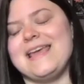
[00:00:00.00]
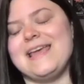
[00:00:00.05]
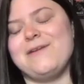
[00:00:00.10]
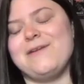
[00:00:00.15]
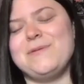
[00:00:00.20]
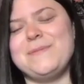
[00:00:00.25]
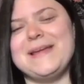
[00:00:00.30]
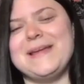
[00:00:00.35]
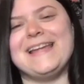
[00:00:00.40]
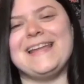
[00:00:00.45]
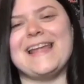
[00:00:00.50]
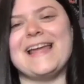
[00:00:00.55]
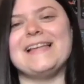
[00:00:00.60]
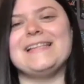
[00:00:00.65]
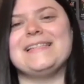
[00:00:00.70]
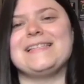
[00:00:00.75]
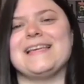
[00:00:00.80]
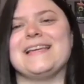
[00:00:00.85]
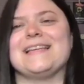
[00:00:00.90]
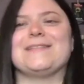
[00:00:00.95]
It would be a
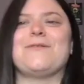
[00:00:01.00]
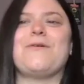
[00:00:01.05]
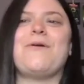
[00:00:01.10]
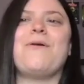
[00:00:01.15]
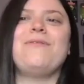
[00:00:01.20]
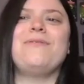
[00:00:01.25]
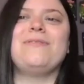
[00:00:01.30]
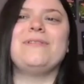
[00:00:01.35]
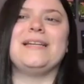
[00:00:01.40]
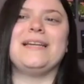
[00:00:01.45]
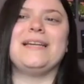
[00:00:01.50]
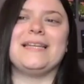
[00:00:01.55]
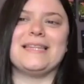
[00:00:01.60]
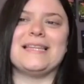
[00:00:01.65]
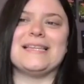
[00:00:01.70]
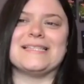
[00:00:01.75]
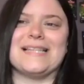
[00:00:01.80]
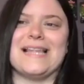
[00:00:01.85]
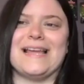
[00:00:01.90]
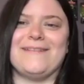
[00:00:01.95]
nice thing. So hopefully in
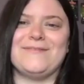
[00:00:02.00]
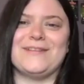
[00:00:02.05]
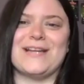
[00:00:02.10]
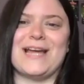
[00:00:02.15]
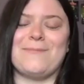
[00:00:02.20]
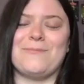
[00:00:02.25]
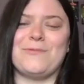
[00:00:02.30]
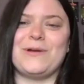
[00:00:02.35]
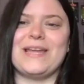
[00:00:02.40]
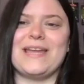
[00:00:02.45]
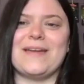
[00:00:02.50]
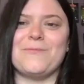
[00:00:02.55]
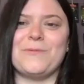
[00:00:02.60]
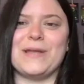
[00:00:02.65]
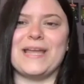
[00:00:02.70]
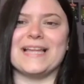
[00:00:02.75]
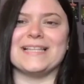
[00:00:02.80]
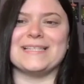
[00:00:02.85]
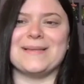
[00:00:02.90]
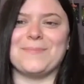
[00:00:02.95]
this lifetime,
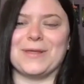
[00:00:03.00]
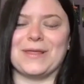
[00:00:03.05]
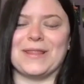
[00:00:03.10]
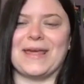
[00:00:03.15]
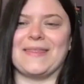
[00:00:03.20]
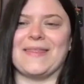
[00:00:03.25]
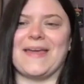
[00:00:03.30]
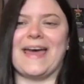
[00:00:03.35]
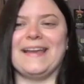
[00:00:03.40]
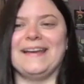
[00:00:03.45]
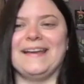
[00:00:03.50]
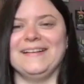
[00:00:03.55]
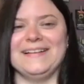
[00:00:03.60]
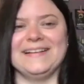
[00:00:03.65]
we get something like that.